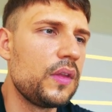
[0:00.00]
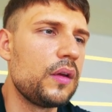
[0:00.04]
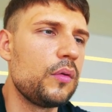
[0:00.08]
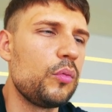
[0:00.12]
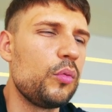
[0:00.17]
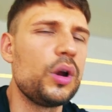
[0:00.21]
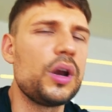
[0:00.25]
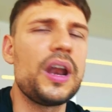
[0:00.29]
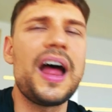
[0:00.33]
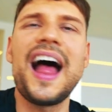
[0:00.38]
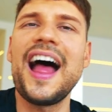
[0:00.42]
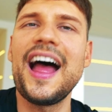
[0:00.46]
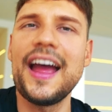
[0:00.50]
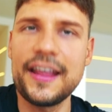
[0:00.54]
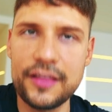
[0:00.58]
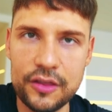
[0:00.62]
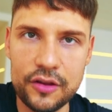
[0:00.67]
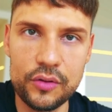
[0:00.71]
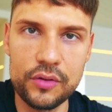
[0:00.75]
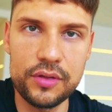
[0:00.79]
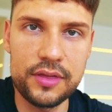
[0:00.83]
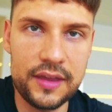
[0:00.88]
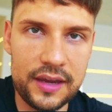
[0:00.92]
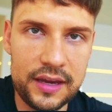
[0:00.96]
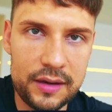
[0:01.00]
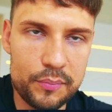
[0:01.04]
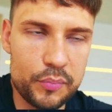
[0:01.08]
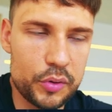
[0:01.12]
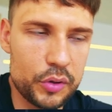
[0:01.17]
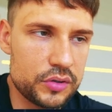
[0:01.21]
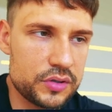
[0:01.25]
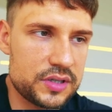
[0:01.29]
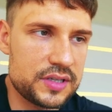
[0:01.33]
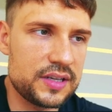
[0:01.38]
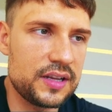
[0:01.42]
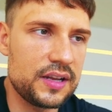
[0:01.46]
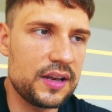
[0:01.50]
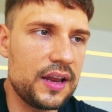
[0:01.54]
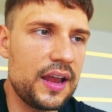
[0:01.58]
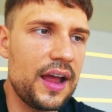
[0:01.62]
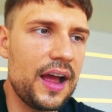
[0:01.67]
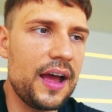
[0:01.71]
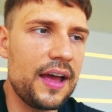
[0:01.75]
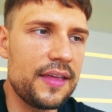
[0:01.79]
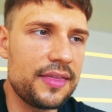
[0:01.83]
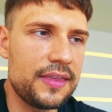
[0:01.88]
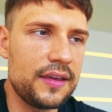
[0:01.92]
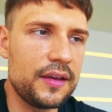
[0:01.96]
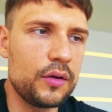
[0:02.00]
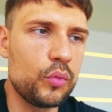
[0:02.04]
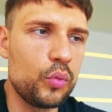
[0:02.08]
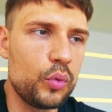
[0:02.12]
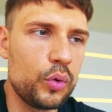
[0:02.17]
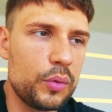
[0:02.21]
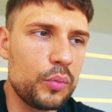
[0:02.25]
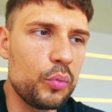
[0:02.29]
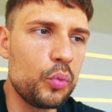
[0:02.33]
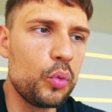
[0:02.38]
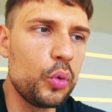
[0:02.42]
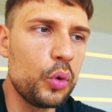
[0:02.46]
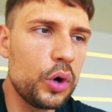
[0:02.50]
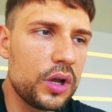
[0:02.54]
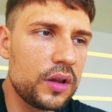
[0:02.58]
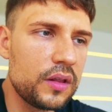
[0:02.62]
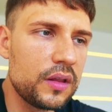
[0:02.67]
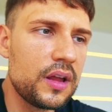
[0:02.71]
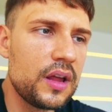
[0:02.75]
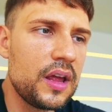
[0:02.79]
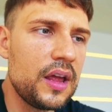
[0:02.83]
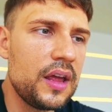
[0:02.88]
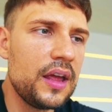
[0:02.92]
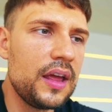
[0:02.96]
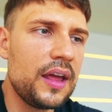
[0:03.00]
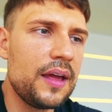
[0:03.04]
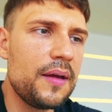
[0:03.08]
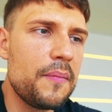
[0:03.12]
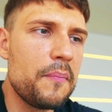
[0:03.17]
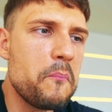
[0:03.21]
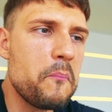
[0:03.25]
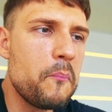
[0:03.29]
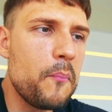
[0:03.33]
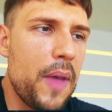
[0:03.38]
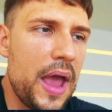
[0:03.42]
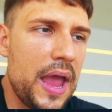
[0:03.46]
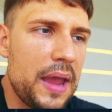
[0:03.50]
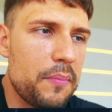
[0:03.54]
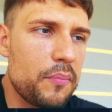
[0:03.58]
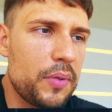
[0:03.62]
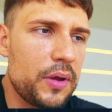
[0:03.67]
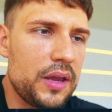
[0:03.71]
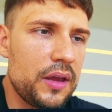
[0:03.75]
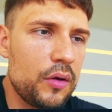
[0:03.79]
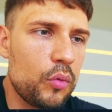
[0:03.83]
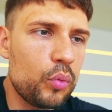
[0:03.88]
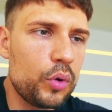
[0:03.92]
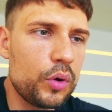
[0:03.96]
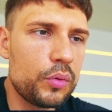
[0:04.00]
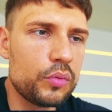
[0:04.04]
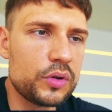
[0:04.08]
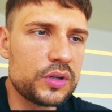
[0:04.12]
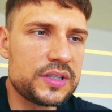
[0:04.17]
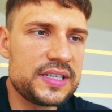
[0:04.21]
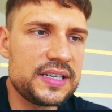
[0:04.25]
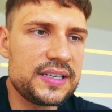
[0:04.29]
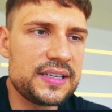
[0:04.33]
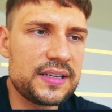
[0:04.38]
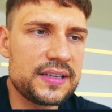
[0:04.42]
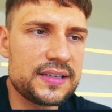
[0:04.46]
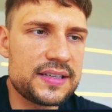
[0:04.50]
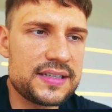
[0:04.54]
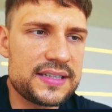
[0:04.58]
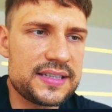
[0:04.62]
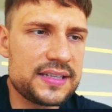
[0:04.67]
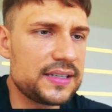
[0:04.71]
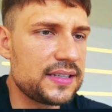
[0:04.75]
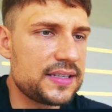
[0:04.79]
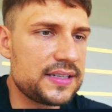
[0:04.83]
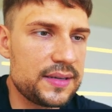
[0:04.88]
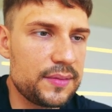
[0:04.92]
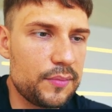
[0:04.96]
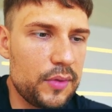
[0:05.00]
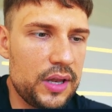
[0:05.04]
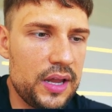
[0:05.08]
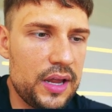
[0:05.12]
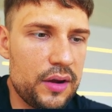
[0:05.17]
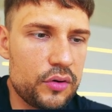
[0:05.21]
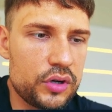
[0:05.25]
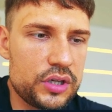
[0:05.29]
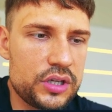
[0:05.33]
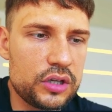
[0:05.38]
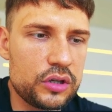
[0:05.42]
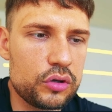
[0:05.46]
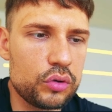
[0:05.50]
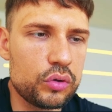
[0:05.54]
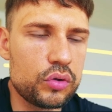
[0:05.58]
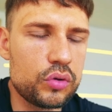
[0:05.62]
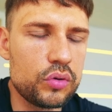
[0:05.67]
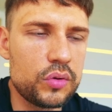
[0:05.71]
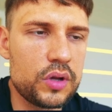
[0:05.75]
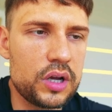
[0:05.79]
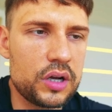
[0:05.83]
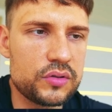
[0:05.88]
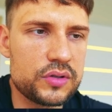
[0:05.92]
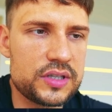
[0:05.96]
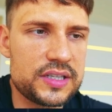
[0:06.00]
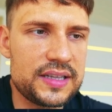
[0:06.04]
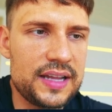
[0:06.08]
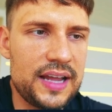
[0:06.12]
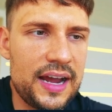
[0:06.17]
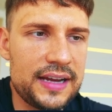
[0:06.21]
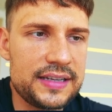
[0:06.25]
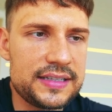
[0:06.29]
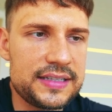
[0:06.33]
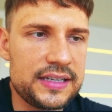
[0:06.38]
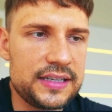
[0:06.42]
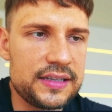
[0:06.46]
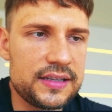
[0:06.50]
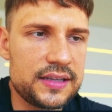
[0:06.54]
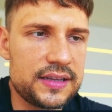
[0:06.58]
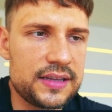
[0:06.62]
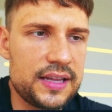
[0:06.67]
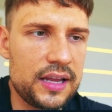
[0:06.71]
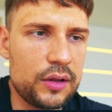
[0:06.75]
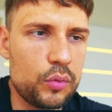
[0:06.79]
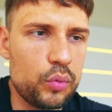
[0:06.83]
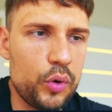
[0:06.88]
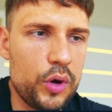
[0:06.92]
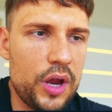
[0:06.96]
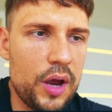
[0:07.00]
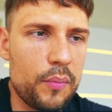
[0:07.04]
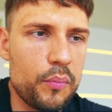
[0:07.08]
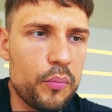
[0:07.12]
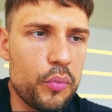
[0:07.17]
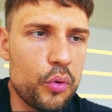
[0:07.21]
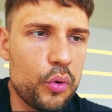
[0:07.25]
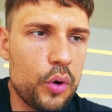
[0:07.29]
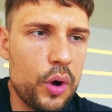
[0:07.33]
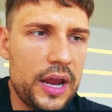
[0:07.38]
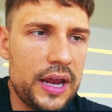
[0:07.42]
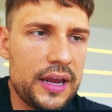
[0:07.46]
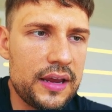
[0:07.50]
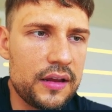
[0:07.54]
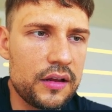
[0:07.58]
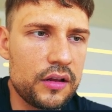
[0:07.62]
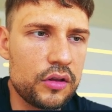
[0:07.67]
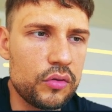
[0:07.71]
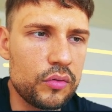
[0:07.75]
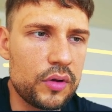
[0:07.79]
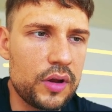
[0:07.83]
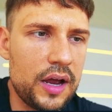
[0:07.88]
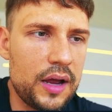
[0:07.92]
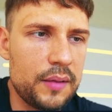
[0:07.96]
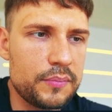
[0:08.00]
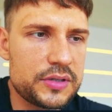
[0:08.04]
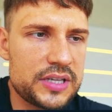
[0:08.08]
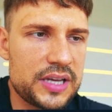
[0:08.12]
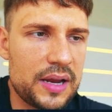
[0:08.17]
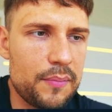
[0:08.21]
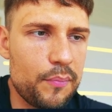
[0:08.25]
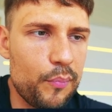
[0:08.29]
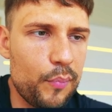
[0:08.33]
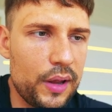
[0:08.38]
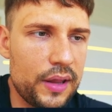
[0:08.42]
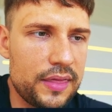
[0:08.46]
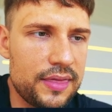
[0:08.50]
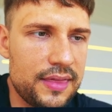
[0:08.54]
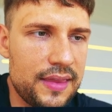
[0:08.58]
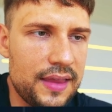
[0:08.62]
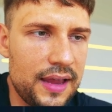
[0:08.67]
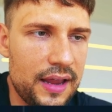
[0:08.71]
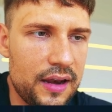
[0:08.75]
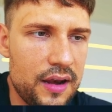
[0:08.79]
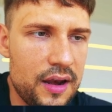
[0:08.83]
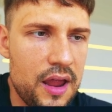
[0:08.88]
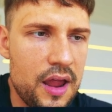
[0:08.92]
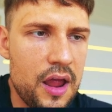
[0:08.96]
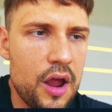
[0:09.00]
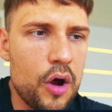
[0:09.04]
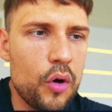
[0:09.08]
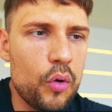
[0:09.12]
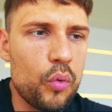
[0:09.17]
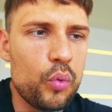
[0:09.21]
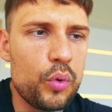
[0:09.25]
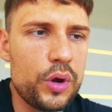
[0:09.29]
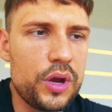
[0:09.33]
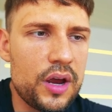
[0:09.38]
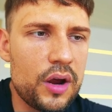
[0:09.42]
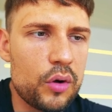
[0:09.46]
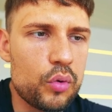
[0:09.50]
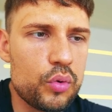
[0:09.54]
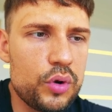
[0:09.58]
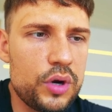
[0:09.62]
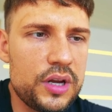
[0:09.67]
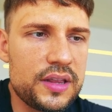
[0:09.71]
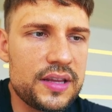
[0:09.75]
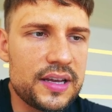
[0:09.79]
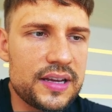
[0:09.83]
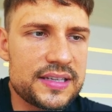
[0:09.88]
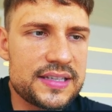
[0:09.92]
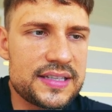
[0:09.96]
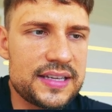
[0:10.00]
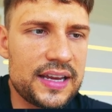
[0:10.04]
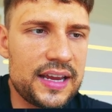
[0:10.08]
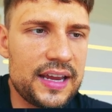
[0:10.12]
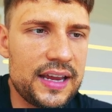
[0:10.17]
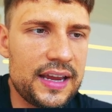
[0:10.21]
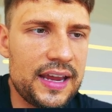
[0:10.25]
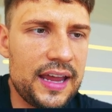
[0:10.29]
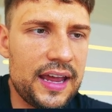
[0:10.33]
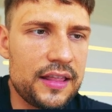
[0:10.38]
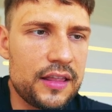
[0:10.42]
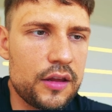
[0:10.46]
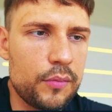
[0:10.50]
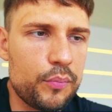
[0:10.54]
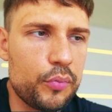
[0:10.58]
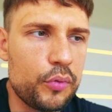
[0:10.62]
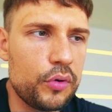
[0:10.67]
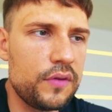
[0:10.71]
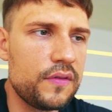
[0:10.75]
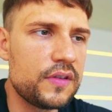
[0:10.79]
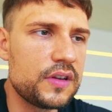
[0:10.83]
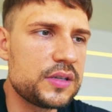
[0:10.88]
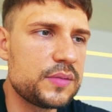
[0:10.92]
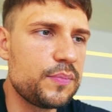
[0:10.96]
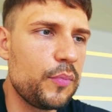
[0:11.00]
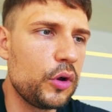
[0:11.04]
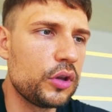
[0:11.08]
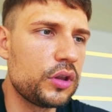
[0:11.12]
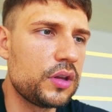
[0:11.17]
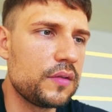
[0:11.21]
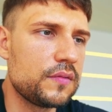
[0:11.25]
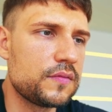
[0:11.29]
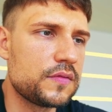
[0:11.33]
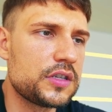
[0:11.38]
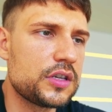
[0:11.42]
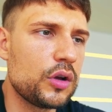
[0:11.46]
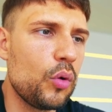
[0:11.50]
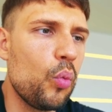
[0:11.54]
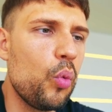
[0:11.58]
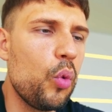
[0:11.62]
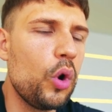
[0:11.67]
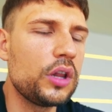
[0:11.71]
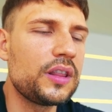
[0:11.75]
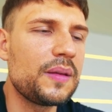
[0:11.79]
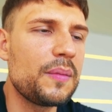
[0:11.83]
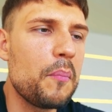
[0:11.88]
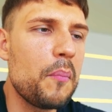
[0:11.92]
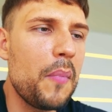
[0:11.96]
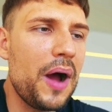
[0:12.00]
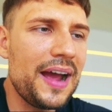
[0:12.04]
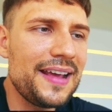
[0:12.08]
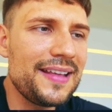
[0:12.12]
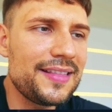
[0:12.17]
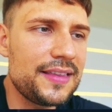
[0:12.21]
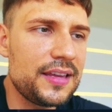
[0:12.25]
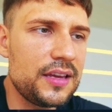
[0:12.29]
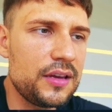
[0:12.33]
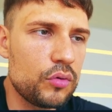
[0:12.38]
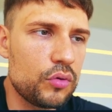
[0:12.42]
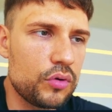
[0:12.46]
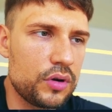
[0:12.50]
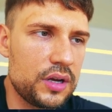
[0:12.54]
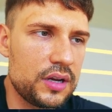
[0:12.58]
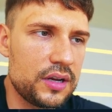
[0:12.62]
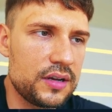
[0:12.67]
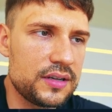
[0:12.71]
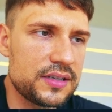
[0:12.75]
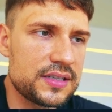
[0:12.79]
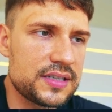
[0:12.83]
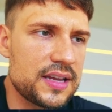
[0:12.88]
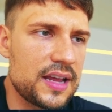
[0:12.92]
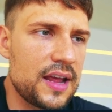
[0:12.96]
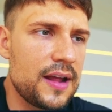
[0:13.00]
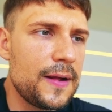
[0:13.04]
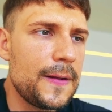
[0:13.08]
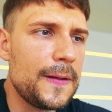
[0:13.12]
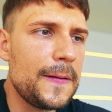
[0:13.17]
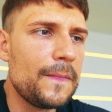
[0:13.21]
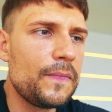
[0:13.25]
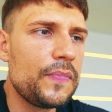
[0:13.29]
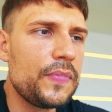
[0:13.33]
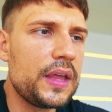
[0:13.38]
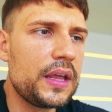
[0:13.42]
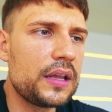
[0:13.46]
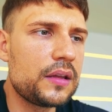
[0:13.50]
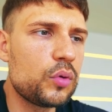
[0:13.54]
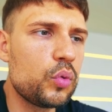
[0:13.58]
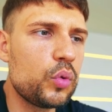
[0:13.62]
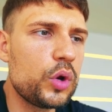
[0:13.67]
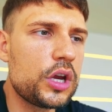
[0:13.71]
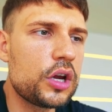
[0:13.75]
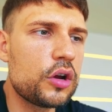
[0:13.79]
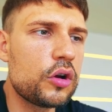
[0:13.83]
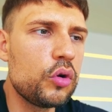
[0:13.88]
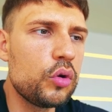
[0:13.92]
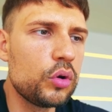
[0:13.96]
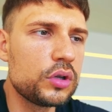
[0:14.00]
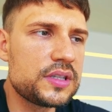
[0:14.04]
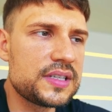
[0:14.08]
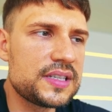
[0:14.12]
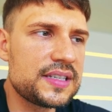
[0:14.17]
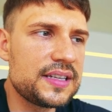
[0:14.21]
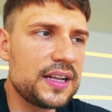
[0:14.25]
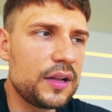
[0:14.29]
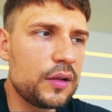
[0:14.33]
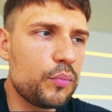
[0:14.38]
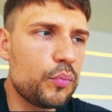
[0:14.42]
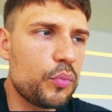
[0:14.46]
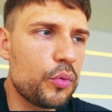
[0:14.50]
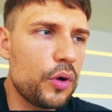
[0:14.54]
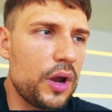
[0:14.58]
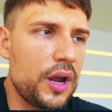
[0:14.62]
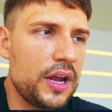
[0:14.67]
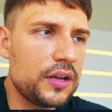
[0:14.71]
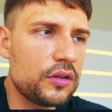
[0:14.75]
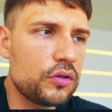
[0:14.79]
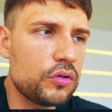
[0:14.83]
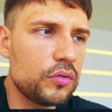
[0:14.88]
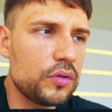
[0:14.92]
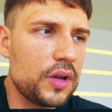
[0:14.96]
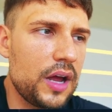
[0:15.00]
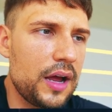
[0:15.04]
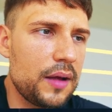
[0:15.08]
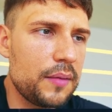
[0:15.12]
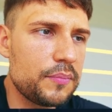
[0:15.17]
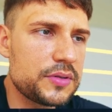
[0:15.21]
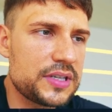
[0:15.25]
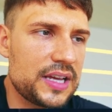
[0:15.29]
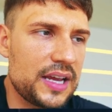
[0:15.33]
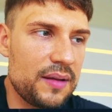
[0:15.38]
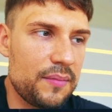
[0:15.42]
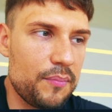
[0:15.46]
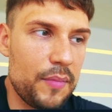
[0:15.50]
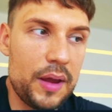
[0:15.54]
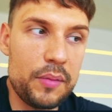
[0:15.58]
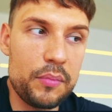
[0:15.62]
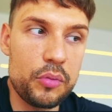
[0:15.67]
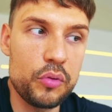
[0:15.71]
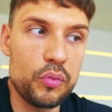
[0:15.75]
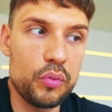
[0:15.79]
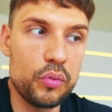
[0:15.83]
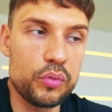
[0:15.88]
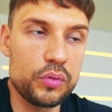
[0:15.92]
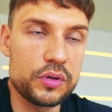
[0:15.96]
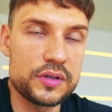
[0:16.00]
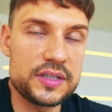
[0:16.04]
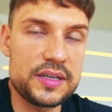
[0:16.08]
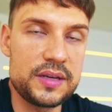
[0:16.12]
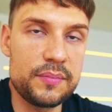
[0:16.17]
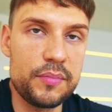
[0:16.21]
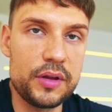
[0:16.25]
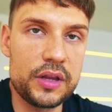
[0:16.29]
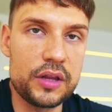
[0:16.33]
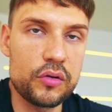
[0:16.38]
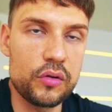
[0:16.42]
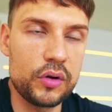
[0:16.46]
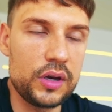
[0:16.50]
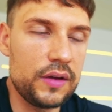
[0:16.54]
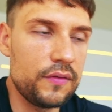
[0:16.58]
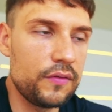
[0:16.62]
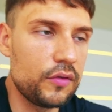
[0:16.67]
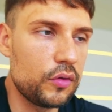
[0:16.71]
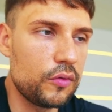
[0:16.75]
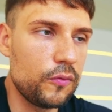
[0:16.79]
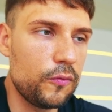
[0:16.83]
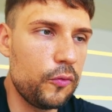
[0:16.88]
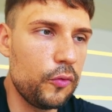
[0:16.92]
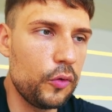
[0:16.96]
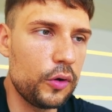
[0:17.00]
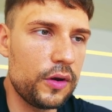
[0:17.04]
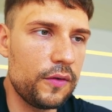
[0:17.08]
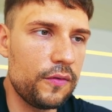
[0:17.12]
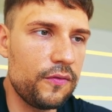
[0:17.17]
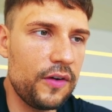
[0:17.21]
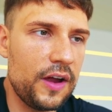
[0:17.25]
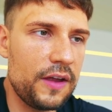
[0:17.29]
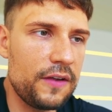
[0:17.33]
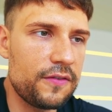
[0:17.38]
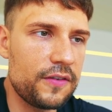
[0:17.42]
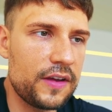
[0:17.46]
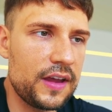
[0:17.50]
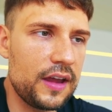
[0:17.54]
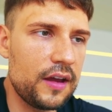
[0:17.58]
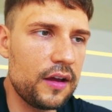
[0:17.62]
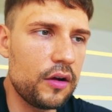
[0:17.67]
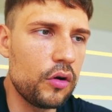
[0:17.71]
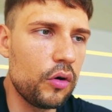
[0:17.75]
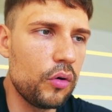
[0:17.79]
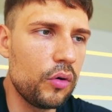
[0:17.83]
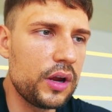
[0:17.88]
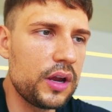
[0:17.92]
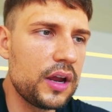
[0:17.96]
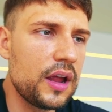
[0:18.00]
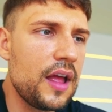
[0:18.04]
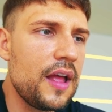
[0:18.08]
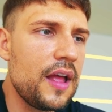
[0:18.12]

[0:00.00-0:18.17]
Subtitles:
What I don't think personally. I think we will, maybe we will see similarity to 2019, that we are breaking to the upside, but then we are retesting again the previous bottom. So what my theory is, that we could still break to the upside. Maybe we will see Bitcoin even to 45K going,